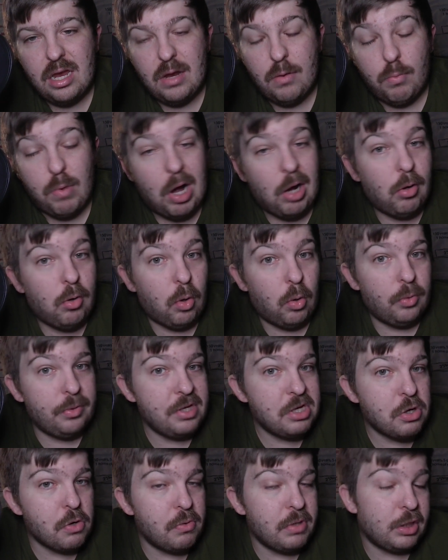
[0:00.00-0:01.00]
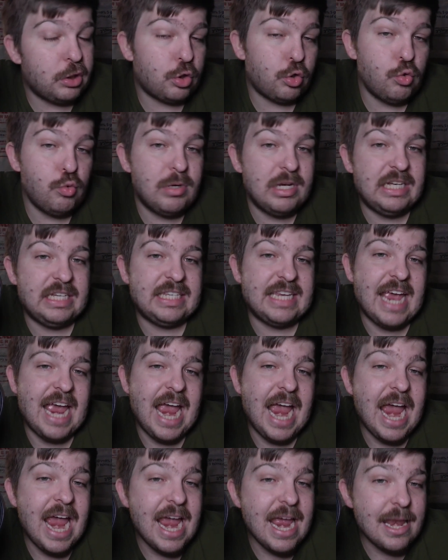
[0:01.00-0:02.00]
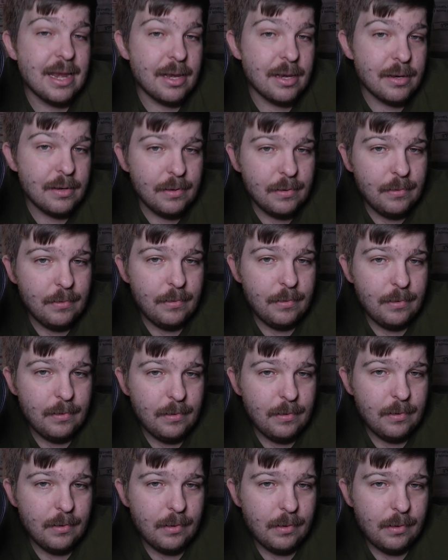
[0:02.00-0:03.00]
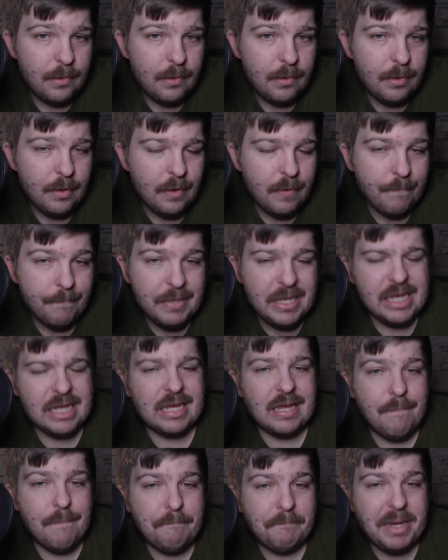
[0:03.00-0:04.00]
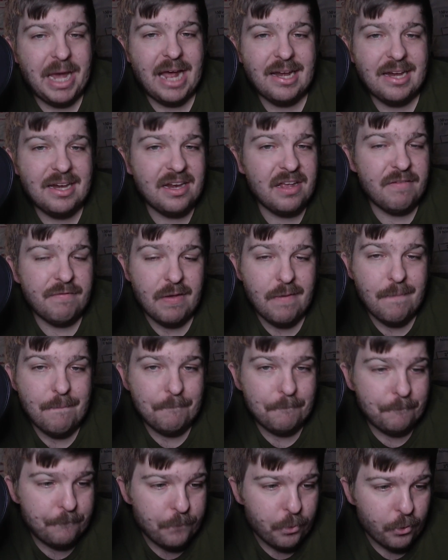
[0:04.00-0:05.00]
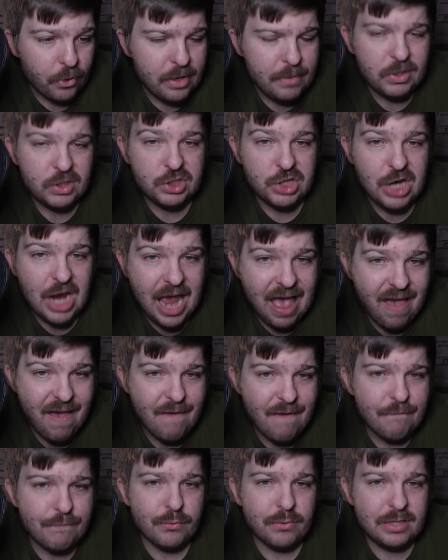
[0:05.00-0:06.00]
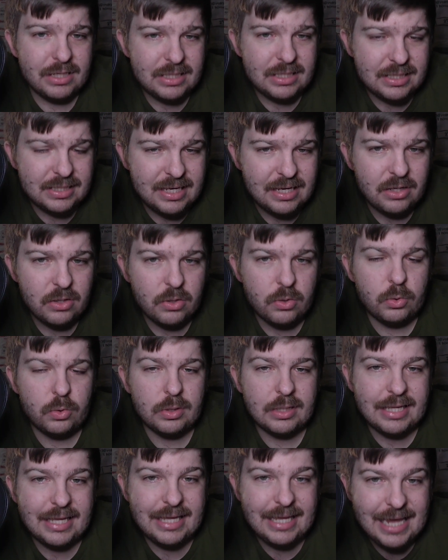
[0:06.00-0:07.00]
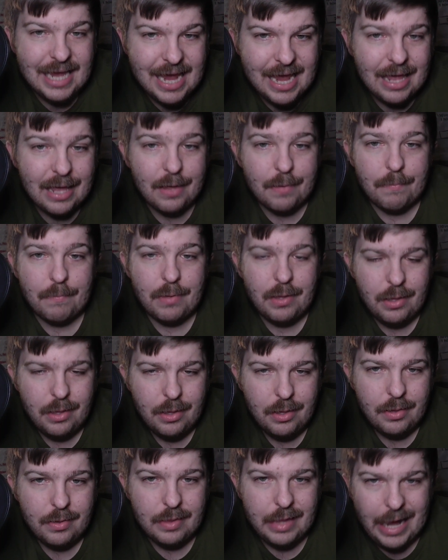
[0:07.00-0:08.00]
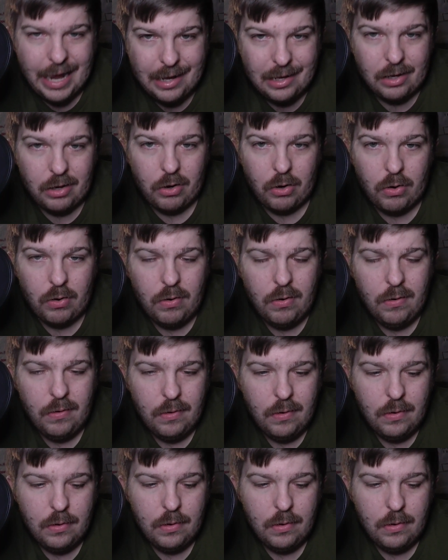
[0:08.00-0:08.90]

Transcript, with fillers: And while only going 2 and 10, being competitive in pretty much every single game that year.